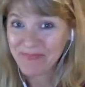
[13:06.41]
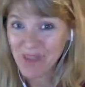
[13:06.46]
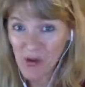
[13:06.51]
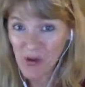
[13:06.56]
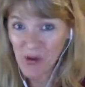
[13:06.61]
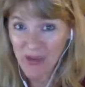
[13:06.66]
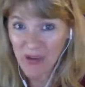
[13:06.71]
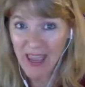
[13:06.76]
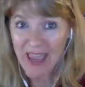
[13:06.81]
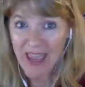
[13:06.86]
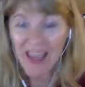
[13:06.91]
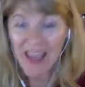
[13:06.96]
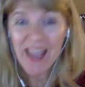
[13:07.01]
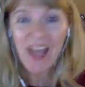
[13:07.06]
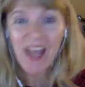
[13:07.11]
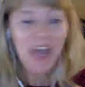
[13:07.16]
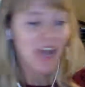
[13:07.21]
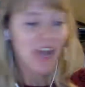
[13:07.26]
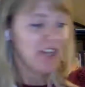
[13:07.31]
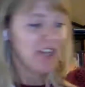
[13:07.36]
Okay.
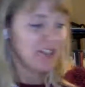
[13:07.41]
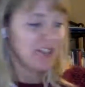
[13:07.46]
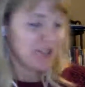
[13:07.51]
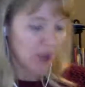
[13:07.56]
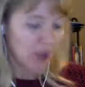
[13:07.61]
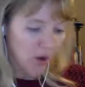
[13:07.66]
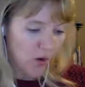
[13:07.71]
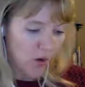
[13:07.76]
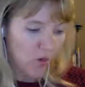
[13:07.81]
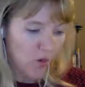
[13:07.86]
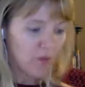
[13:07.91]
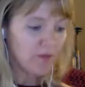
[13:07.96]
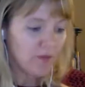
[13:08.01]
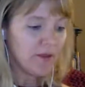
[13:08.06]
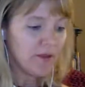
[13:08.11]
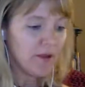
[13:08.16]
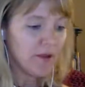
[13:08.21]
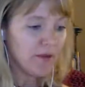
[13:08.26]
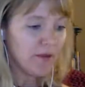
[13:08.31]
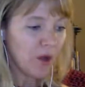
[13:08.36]
So
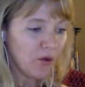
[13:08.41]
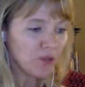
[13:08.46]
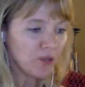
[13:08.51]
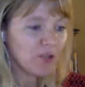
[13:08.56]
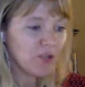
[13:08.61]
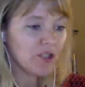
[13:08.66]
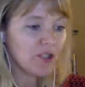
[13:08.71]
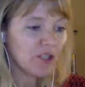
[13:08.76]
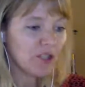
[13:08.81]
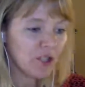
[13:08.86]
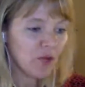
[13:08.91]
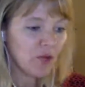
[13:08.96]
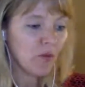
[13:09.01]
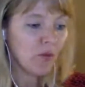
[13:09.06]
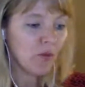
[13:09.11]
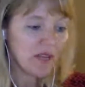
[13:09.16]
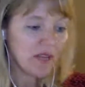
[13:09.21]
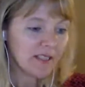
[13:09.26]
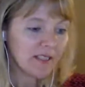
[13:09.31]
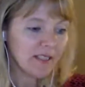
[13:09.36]
th- those are the two
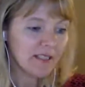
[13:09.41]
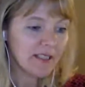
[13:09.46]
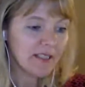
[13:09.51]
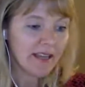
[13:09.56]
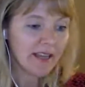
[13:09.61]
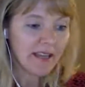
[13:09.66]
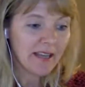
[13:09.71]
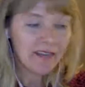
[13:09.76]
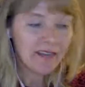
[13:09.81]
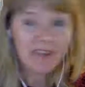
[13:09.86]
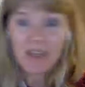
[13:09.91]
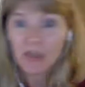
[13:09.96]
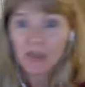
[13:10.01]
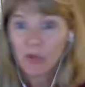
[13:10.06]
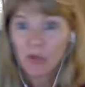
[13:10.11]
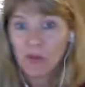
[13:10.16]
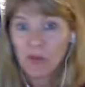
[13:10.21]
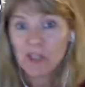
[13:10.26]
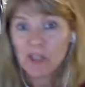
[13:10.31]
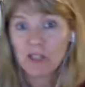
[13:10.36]
reasons that I think
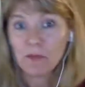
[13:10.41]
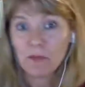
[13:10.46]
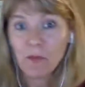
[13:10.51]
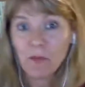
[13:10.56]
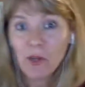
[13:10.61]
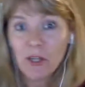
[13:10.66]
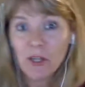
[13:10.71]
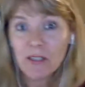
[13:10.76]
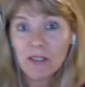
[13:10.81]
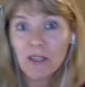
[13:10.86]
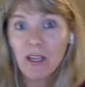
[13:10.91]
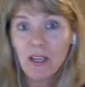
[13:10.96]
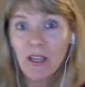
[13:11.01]
that we should put